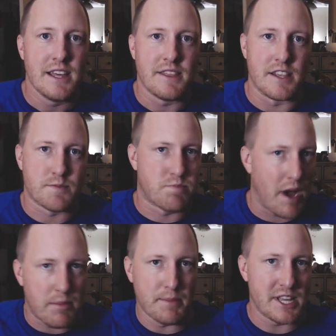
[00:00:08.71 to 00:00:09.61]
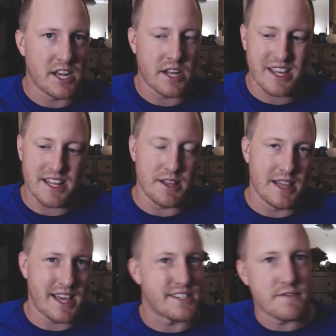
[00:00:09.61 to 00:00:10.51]
that's probably going to get
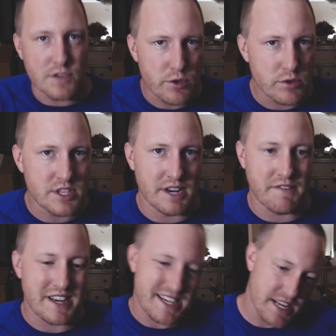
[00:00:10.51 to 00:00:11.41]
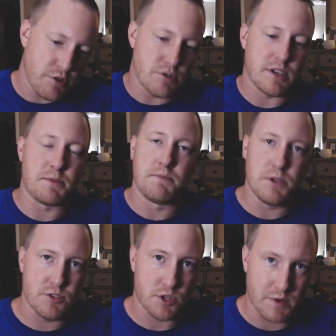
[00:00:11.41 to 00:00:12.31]
less views than if I did do something
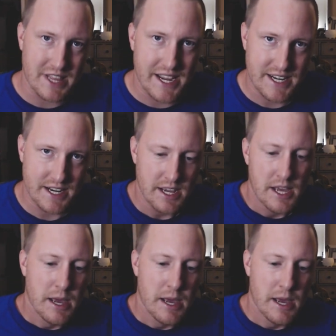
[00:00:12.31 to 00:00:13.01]
music related,